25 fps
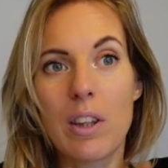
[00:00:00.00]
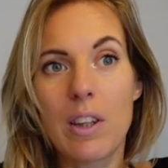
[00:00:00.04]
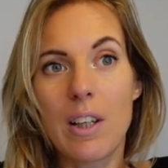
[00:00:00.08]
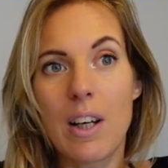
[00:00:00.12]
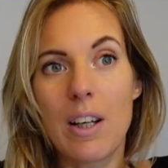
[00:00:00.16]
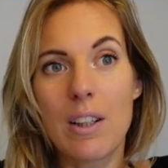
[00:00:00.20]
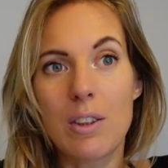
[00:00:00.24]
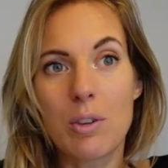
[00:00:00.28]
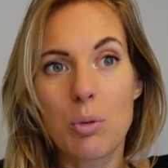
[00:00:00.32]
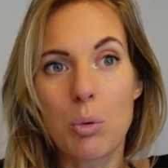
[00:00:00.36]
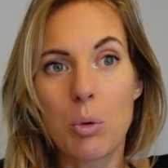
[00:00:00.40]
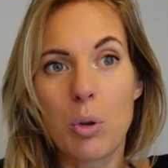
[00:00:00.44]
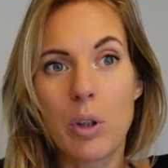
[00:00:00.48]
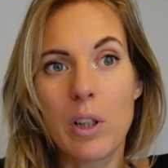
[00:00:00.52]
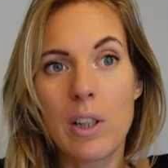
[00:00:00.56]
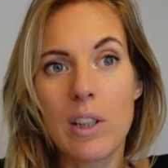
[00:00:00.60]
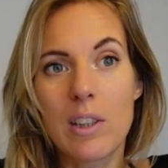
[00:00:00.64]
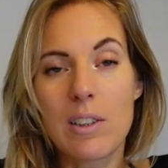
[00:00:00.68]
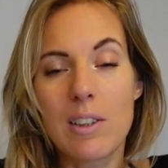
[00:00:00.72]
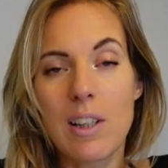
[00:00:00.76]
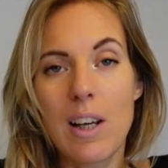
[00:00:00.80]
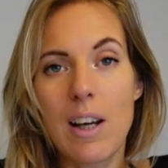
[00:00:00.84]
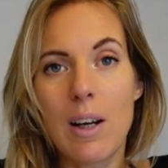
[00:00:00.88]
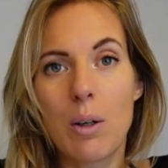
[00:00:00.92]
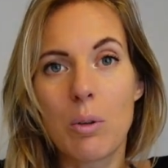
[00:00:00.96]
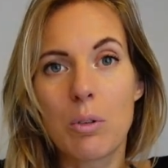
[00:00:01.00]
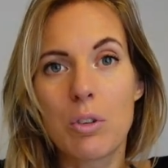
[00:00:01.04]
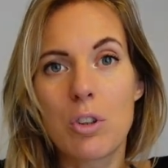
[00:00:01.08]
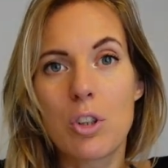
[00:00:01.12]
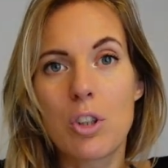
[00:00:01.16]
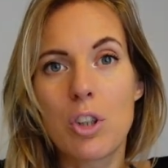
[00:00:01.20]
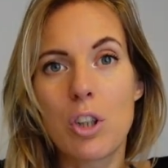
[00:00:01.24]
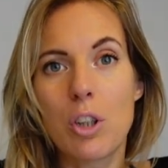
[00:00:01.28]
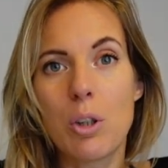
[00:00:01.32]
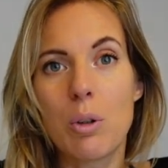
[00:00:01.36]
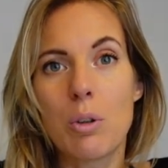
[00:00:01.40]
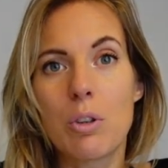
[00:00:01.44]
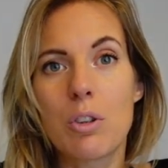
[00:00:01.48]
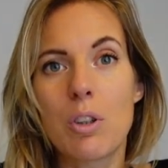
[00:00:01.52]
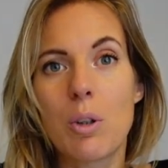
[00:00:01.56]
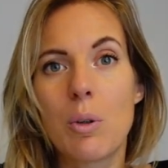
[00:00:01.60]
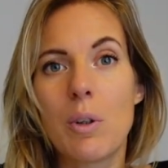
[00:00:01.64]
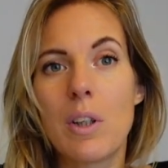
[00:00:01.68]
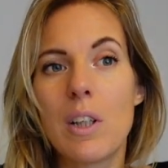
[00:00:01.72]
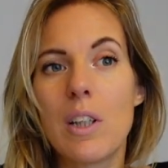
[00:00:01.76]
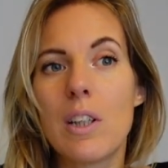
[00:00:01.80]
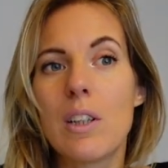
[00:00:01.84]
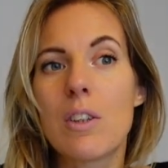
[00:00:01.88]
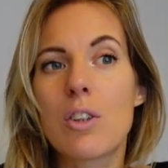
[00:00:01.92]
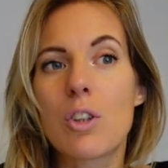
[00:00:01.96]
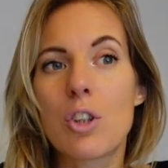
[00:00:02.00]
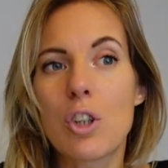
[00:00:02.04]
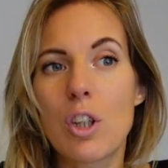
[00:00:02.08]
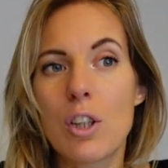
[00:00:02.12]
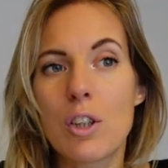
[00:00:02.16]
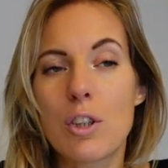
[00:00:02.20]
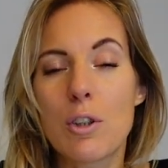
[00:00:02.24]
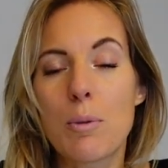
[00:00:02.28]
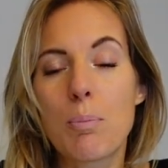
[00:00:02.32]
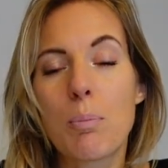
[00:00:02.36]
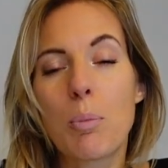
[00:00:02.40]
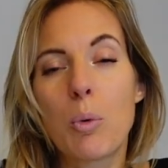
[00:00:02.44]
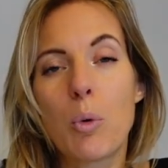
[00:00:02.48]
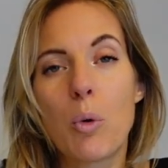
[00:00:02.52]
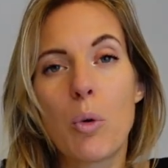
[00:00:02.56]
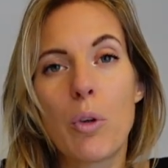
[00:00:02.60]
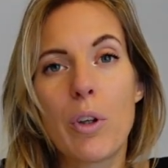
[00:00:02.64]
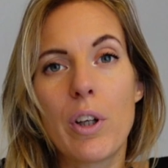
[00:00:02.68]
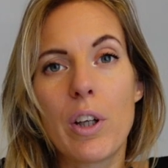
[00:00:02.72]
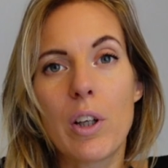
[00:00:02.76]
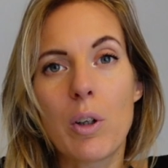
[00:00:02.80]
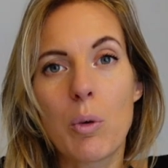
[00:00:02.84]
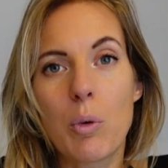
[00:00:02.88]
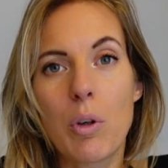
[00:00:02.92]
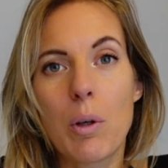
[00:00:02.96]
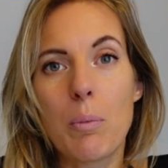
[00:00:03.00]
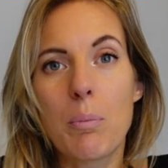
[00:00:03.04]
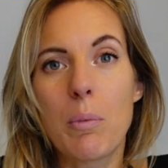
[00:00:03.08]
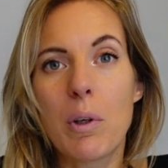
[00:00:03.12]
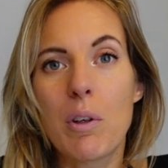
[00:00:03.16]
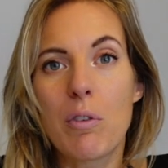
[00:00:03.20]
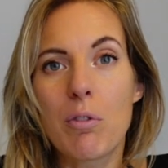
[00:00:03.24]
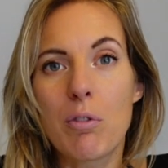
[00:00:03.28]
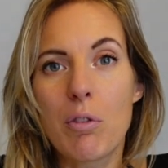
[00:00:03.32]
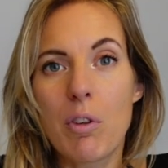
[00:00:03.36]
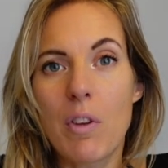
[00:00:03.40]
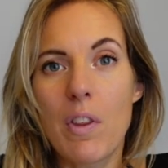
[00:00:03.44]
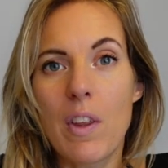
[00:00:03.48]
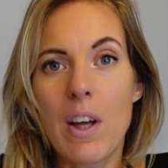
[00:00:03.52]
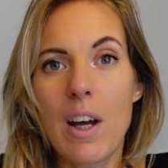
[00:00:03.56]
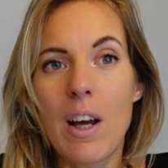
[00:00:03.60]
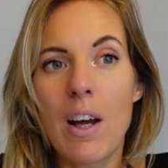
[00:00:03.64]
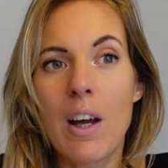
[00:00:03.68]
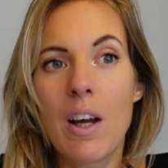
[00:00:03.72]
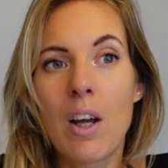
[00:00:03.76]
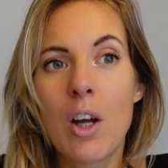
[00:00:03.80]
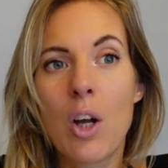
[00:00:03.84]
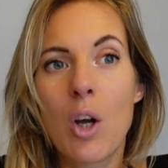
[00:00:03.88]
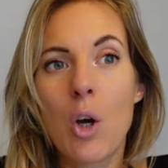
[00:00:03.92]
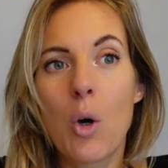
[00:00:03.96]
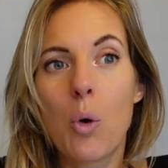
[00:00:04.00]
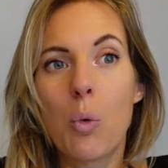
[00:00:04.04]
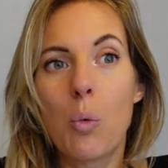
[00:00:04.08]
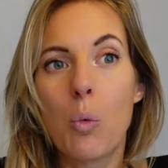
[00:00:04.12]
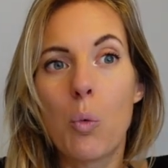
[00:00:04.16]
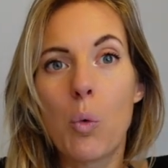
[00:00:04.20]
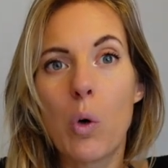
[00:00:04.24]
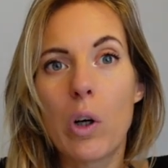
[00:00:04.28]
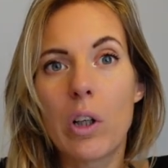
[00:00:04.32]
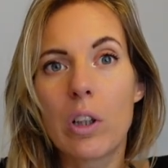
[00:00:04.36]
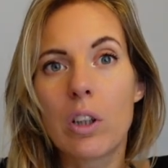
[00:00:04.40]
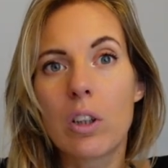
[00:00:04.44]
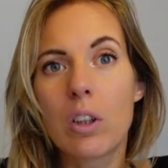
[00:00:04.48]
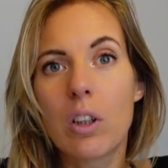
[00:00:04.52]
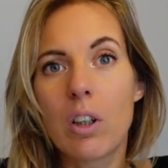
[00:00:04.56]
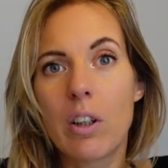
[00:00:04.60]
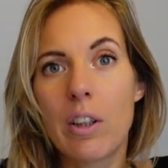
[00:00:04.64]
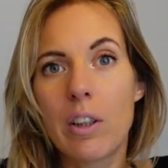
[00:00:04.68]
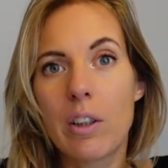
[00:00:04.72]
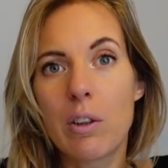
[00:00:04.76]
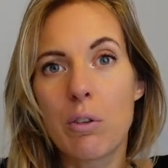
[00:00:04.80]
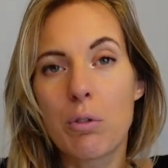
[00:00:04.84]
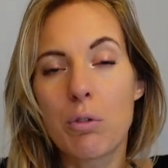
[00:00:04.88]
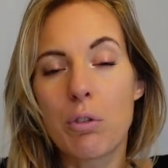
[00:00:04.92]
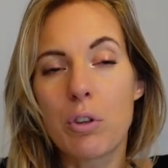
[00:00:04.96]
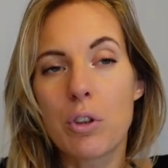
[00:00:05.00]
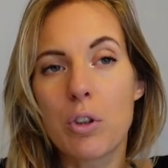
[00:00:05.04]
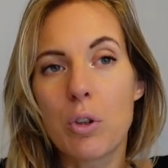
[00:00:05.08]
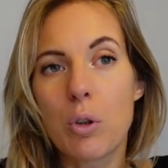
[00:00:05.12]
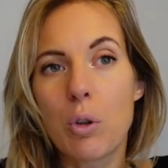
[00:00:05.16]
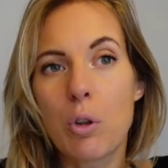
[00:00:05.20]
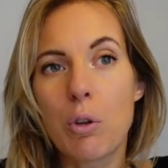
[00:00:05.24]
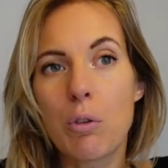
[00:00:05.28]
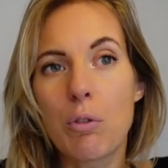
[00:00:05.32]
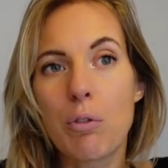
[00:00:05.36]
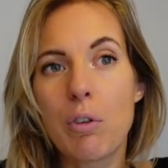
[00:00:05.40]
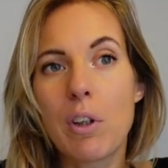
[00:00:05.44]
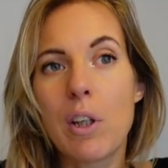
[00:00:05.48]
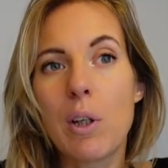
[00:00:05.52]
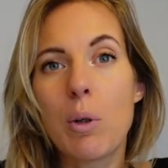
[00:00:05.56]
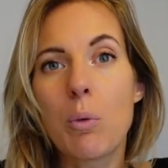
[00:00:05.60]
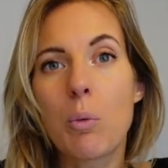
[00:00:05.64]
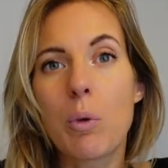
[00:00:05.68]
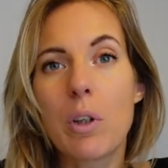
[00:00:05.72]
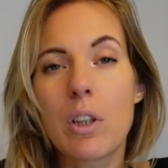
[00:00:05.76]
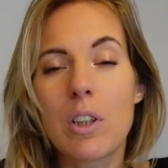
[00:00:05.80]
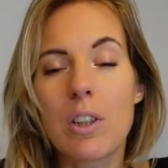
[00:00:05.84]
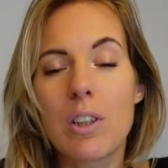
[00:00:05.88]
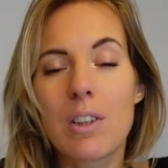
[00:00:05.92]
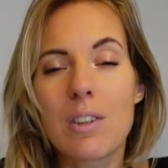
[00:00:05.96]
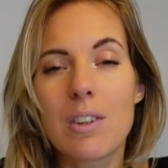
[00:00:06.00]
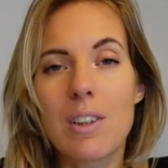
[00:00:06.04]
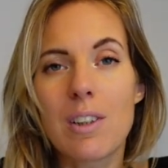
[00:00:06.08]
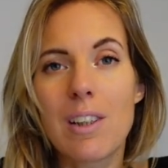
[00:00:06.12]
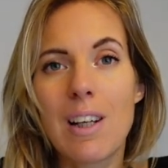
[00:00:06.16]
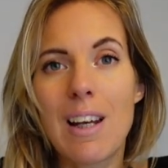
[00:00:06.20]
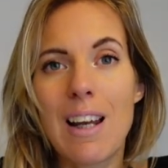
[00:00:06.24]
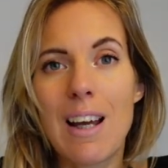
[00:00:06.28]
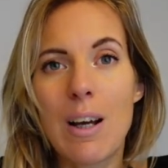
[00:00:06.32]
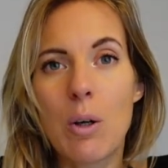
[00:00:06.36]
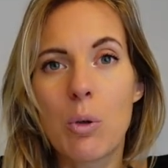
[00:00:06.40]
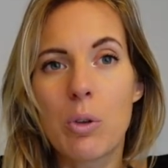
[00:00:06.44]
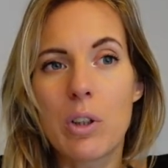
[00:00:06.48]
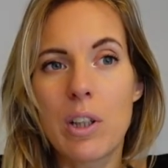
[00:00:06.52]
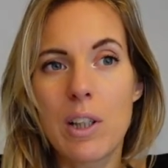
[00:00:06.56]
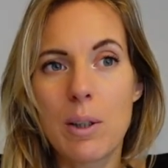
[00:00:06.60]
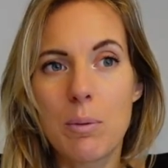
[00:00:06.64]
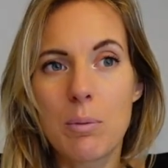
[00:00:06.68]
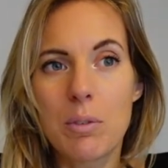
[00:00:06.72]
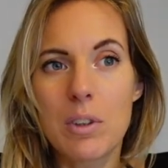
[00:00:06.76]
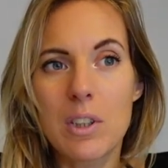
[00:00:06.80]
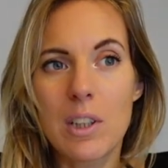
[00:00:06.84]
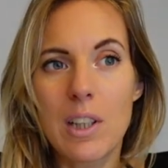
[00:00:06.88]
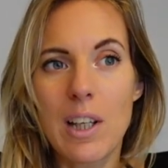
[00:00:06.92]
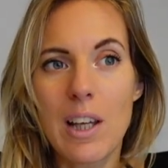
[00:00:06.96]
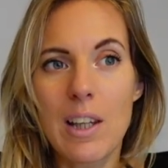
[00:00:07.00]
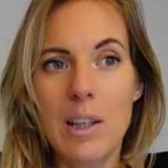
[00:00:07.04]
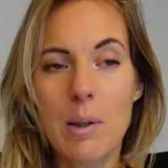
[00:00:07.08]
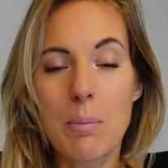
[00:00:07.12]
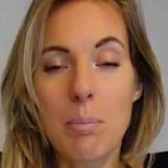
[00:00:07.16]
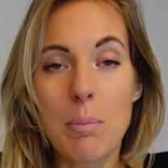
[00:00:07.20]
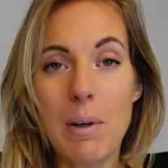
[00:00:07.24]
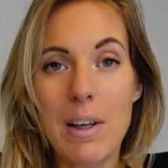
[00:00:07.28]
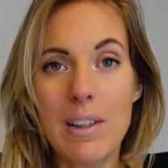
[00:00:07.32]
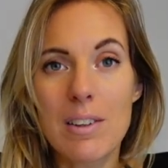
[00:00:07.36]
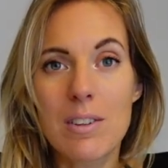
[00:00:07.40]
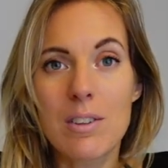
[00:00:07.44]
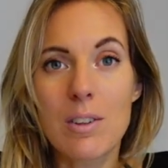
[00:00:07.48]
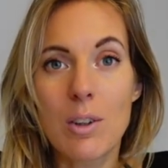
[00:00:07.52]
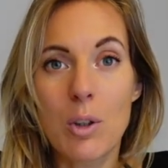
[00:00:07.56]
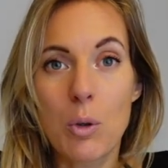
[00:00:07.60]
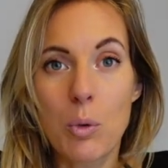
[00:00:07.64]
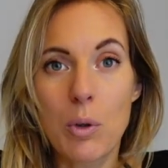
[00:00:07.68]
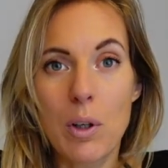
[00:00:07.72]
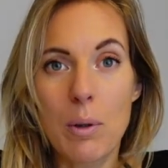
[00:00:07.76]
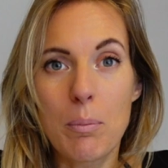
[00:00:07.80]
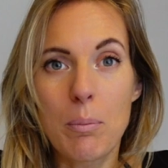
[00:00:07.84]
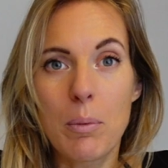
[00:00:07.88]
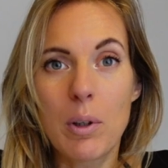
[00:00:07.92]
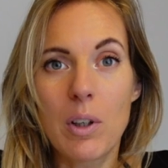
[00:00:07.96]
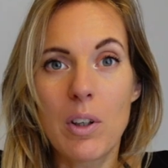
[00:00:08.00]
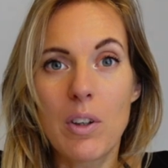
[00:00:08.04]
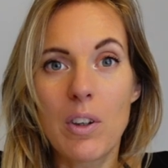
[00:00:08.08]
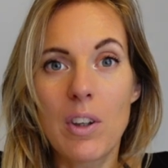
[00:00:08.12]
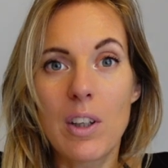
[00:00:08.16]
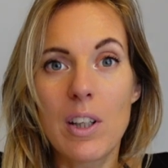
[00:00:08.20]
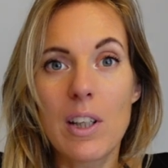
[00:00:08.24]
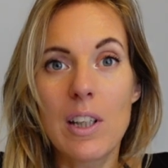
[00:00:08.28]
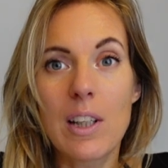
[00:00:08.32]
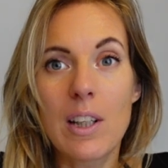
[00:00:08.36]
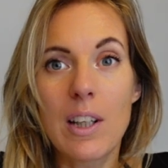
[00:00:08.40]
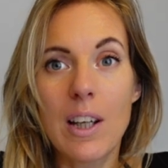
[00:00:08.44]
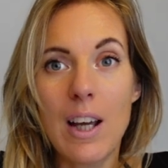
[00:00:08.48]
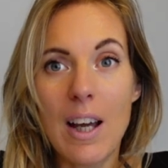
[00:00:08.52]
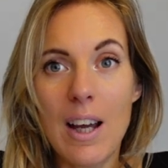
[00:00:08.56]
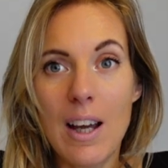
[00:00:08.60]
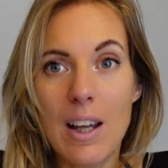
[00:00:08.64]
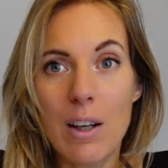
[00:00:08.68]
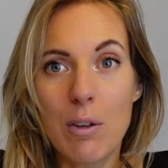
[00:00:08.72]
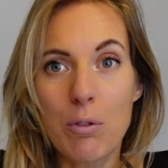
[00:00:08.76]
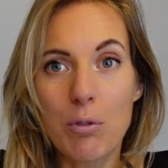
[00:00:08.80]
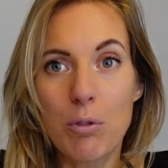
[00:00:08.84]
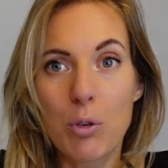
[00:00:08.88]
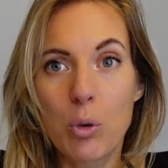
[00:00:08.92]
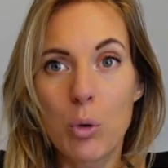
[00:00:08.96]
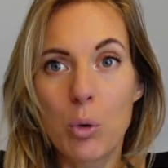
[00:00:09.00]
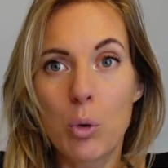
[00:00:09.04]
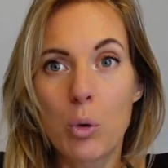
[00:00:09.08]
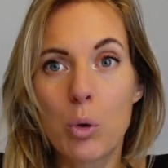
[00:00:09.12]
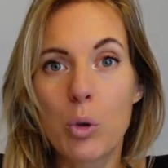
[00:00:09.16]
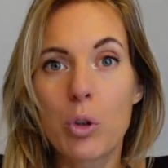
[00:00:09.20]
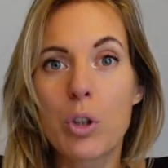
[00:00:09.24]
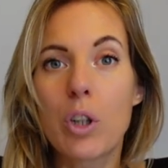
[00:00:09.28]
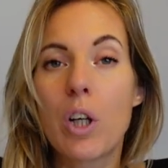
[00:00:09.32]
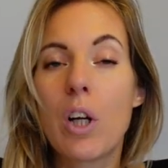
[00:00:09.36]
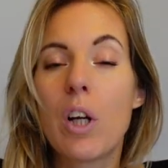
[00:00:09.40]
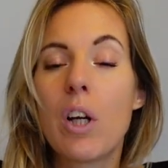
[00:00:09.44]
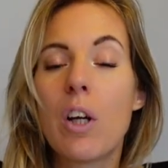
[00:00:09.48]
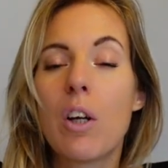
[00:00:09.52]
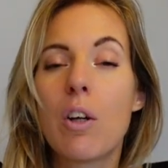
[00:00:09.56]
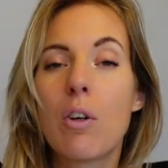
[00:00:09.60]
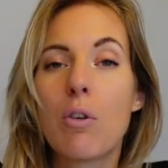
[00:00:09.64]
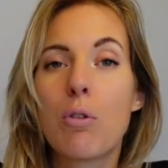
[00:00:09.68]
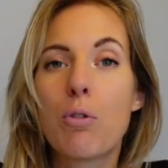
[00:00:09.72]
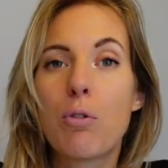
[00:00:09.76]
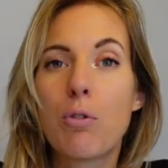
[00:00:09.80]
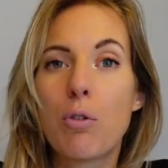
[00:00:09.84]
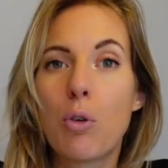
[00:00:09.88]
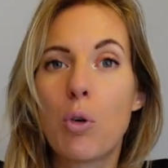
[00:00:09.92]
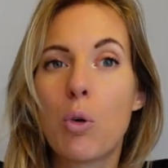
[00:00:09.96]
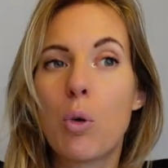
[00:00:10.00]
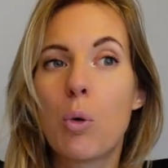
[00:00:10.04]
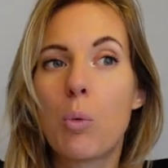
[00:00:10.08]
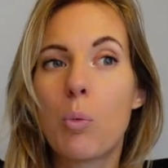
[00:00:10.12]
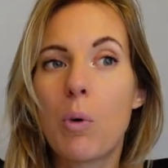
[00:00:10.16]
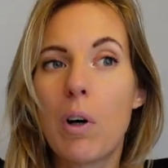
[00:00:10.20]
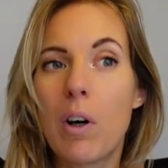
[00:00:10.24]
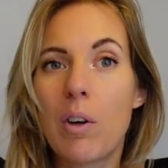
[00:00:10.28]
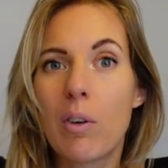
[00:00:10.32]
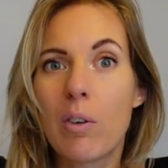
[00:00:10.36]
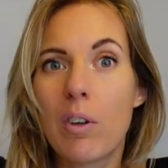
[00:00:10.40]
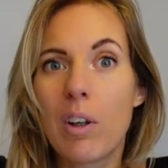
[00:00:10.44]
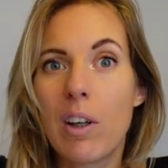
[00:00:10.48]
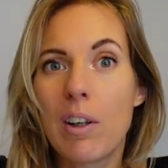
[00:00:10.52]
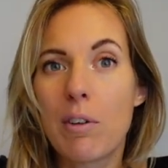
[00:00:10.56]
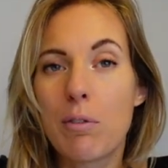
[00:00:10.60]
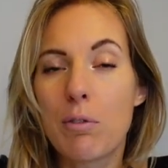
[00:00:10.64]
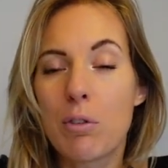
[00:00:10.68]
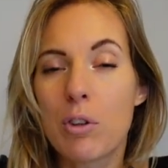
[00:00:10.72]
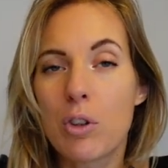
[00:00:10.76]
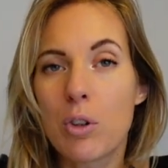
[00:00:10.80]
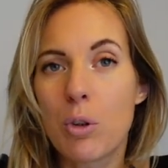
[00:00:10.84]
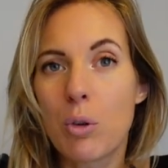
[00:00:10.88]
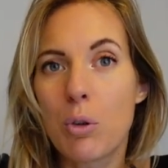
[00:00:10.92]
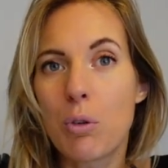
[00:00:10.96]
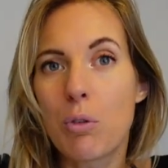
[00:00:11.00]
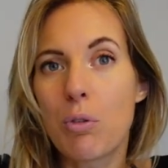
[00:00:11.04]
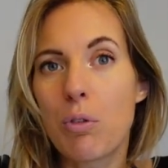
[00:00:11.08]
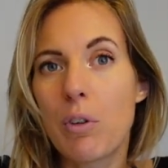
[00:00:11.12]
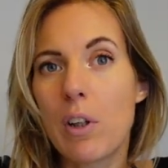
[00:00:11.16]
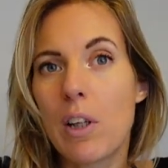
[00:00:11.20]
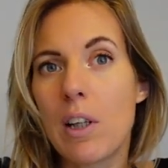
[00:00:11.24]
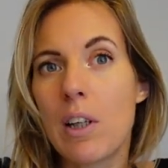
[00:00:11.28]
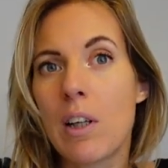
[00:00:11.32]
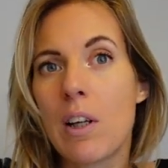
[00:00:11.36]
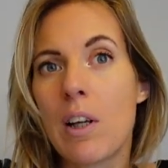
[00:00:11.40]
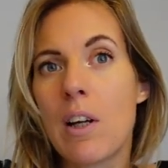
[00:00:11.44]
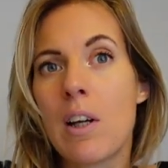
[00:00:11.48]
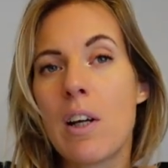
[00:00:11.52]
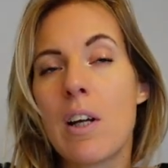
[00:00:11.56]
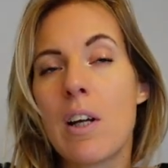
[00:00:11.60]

That's what he set out to do. So he's just bought the equipment for that one kind of photography, which has allowed him to get the best equipment that he can afford for wildlife photography.